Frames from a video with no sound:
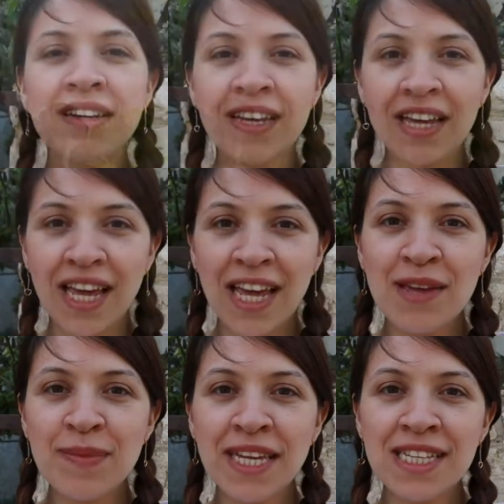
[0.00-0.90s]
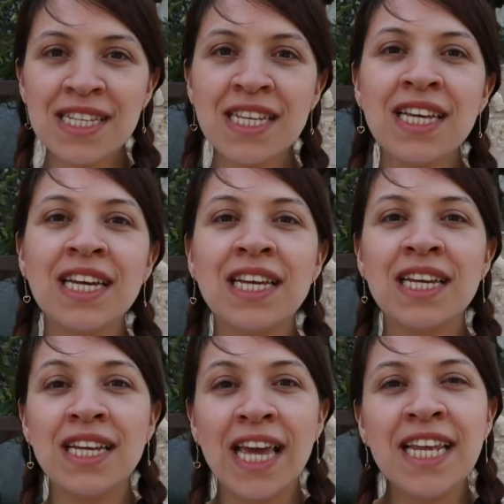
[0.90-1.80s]
Rachel?
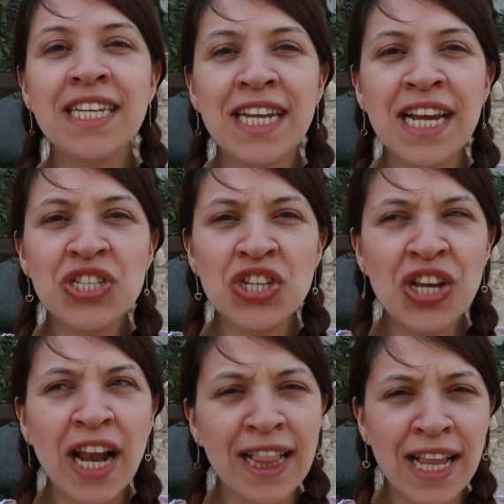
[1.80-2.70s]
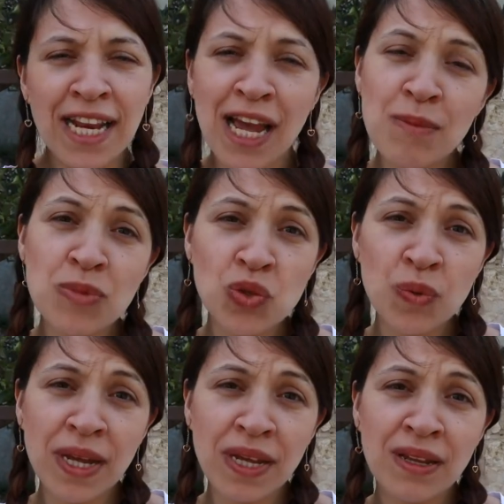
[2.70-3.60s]
Rachel was nervous, for
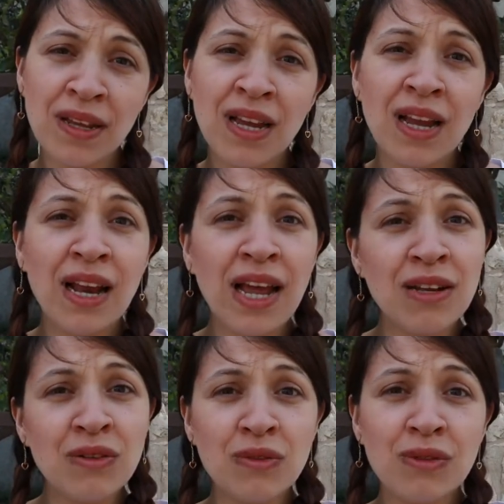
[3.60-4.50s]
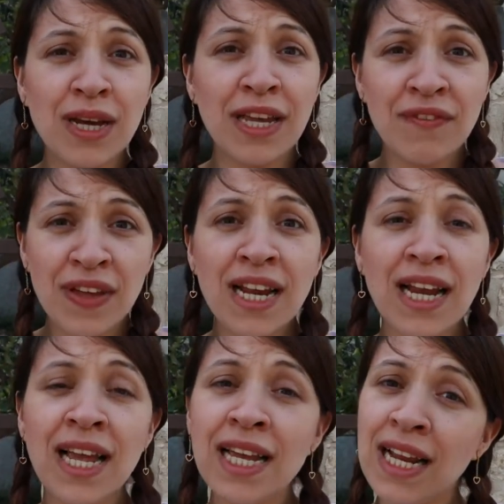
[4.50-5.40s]
she was worried about Dayuma
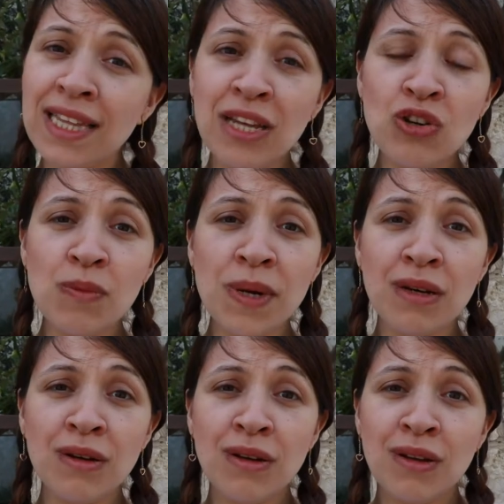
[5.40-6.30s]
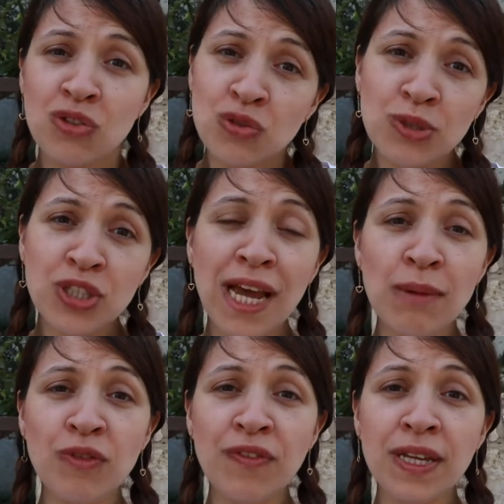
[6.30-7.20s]
and what they would do with her.
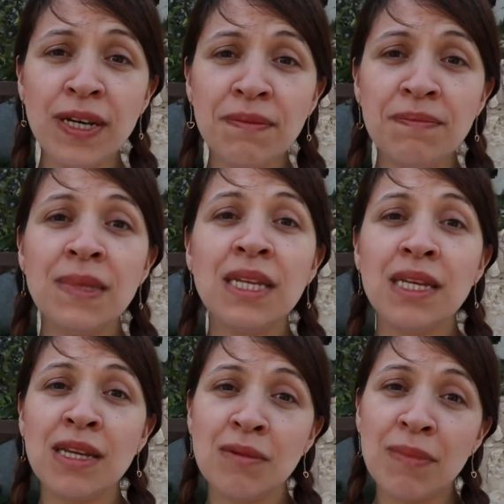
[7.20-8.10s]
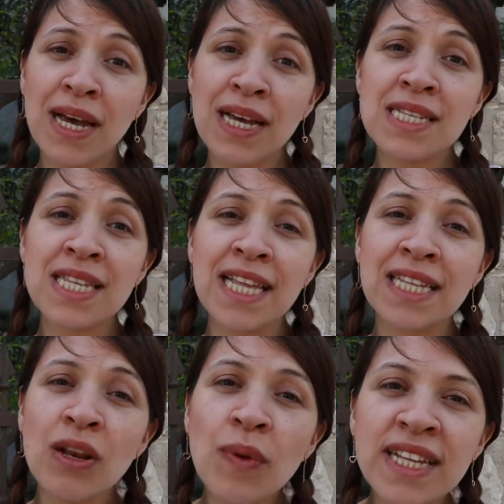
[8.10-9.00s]
But she
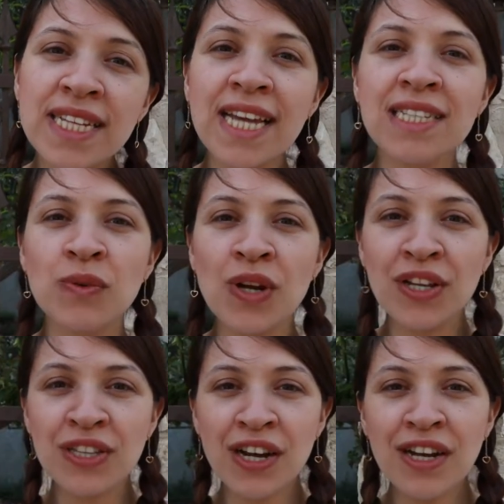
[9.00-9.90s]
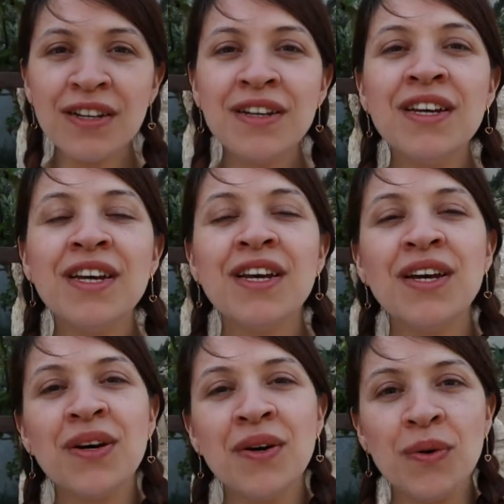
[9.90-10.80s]
was waiting for her,
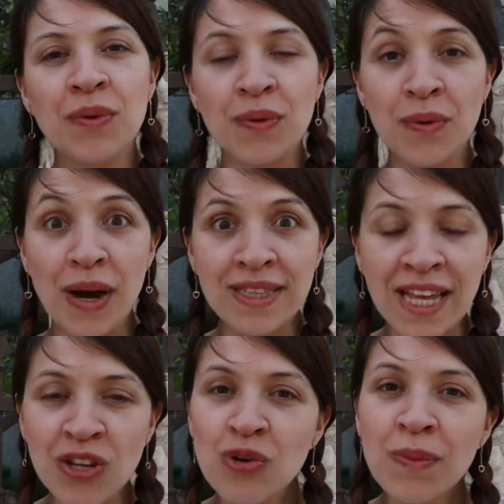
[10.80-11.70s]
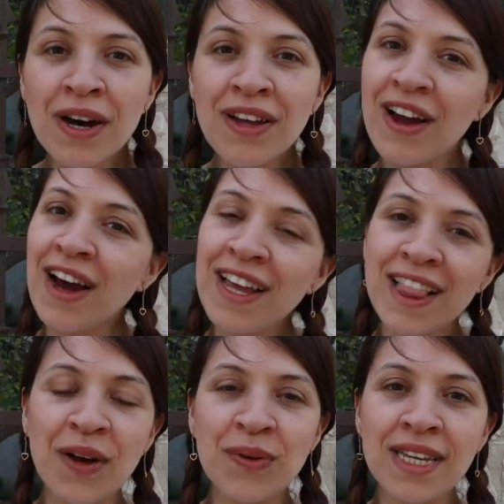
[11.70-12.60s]
and Dayuma went
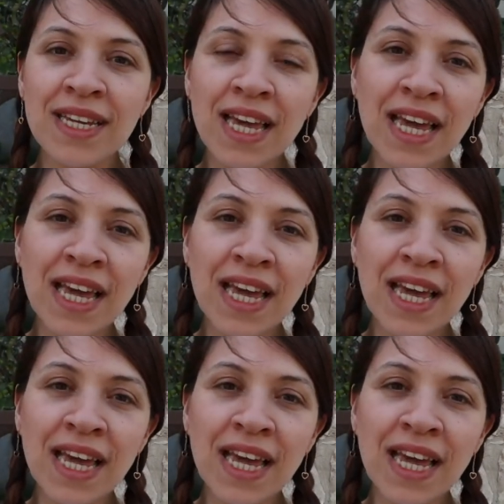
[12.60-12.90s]
there